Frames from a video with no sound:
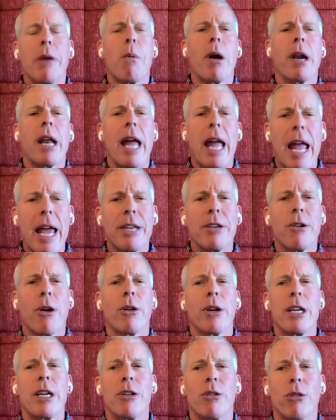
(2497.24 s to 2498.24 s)
They want to end
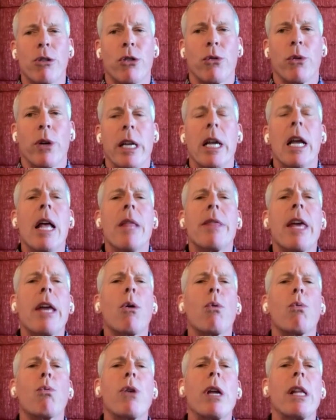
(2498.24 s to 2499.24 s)
our industry. They
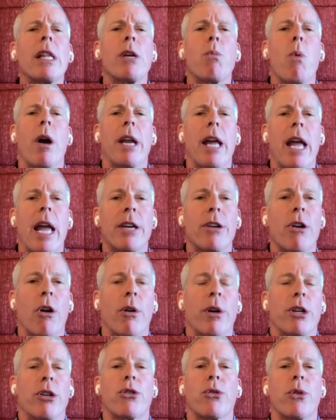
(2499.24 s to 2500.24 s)
don't really want to end
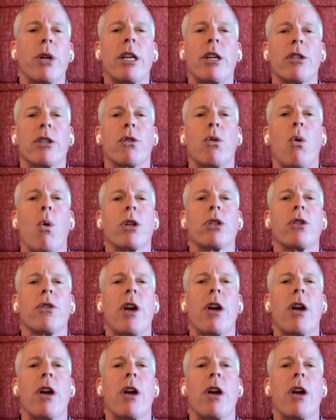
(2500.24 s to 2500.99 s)
our industry because, of course,